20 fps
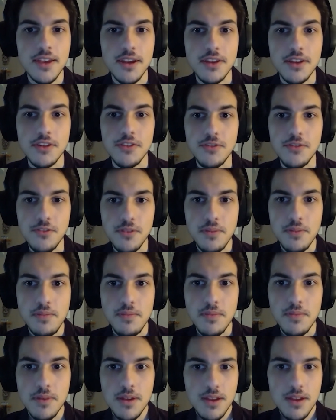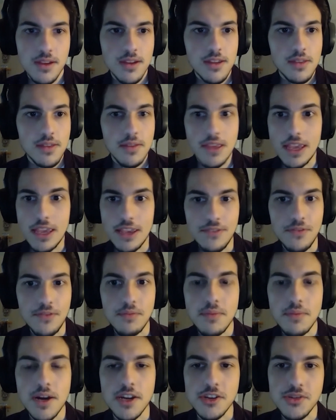I know from even
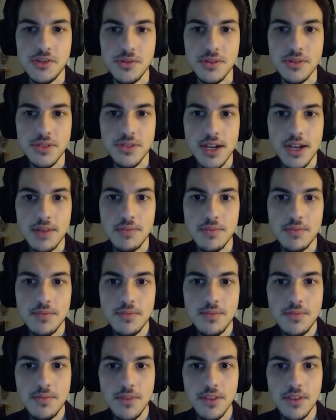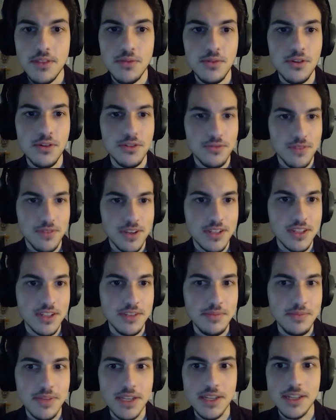my short time in the world of
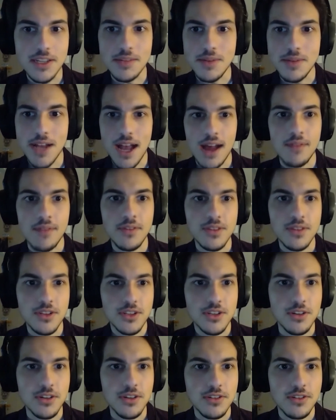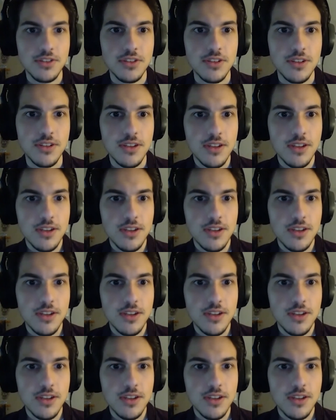wrestling media, but having the chance to